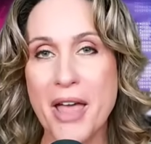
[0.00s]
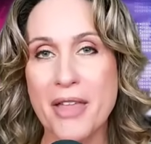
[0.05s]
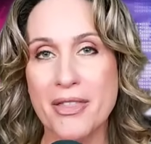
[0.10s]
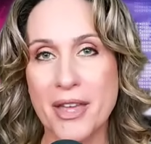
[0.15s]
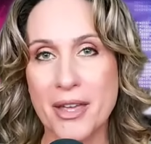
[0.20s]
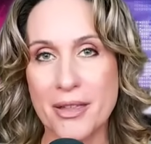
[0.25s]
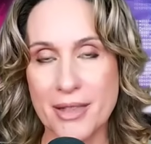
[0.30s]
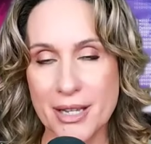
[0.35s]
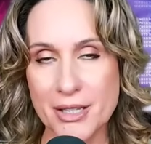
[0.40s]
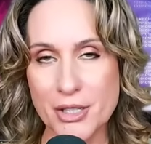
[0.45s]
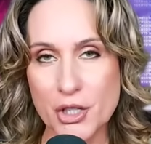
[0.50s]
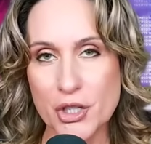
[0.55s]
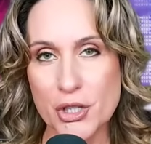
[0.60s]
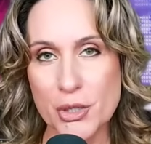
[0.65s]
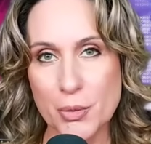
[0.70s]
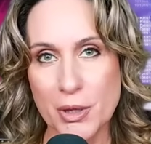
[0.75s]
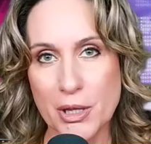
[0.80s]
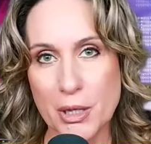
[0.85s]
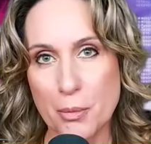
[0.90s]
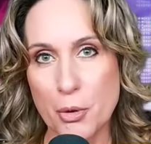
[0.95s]
That's
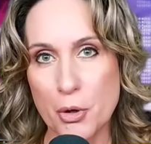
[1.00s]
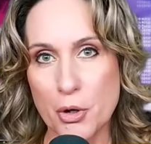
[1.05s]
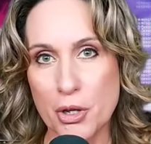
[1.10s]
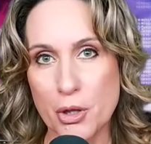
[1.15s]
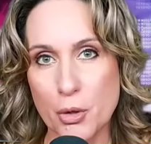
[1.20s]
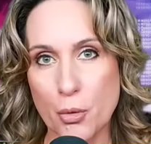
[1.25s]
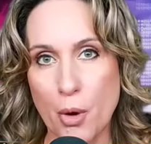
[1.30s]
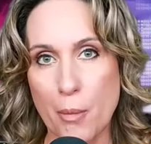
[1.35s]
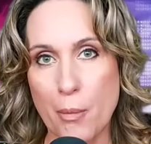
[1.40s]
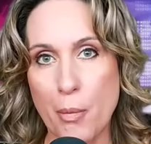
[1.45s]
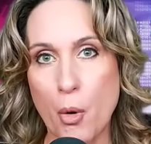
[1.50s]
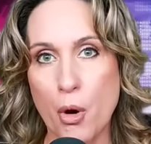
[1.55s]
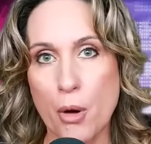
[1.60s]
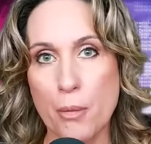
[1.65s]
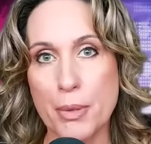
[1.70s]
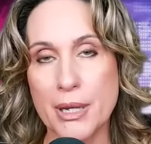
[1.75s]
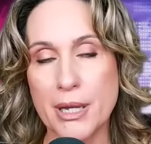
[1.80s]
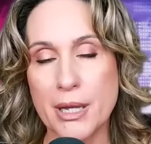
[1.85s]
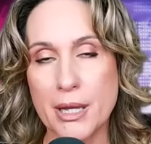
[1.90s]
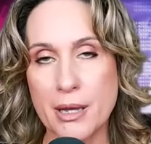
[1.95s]
just what they put in the
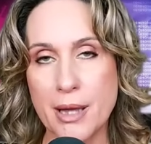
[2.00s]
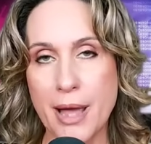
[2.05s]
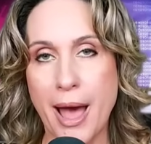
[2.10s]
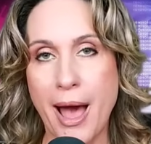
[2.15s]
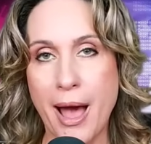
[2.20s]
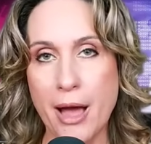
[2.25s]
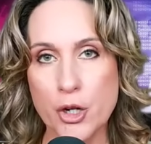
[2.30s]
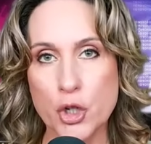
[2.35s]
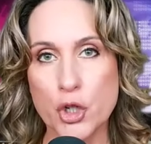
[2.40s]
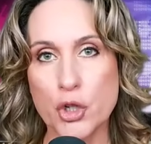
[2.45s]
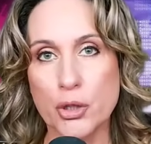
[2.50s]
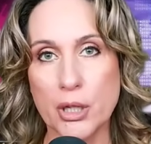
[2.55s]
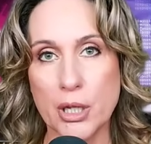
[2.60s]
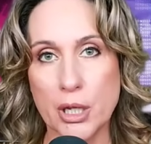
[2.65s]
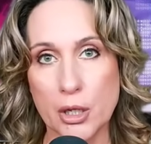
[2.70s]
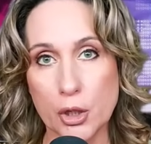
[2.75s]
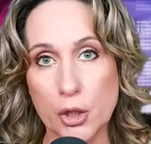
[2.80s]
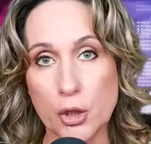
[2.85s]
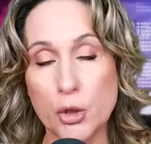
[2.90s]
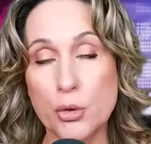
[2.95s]
report, but he
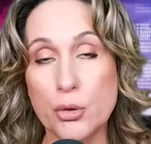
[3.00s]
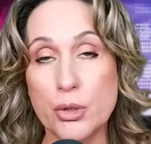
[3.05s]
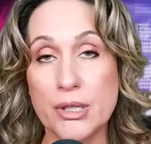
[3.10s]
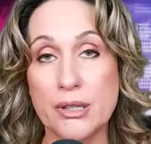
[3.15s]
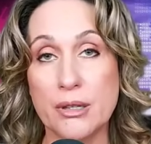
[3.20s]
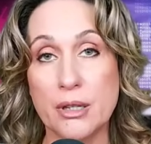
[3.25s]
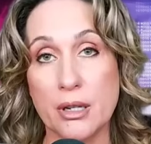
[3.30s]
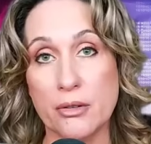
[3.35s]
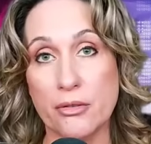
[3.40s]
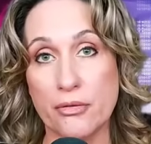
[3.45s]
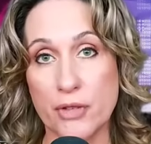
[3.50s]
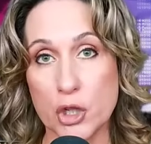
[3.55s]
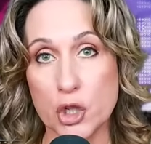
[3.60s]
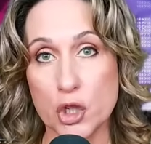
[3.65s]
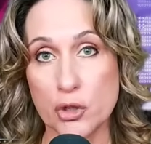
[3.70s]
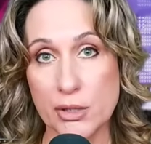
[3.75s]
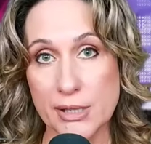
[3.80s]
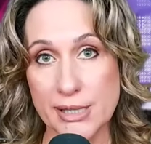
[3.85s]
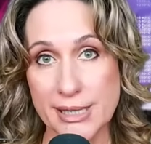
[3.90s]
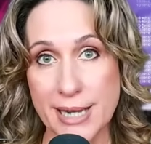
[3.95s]
actually included the
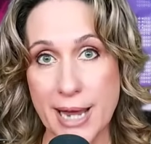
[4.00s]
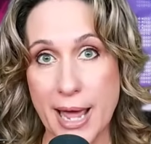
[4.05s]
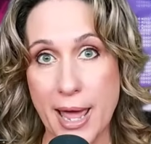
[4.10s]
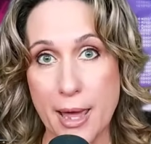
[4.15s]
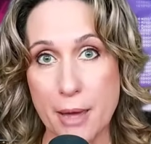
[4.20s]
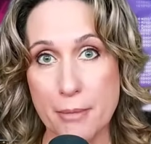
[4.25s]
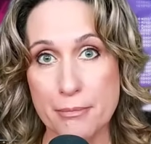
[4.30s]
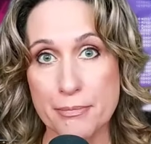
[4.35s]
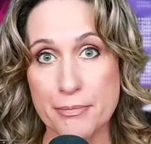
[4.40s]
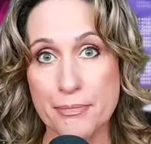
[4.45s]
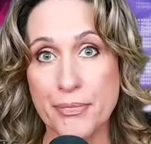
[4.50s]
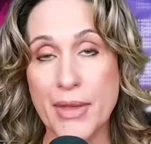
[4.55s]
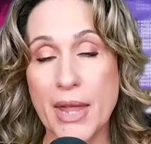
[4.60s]
official's name.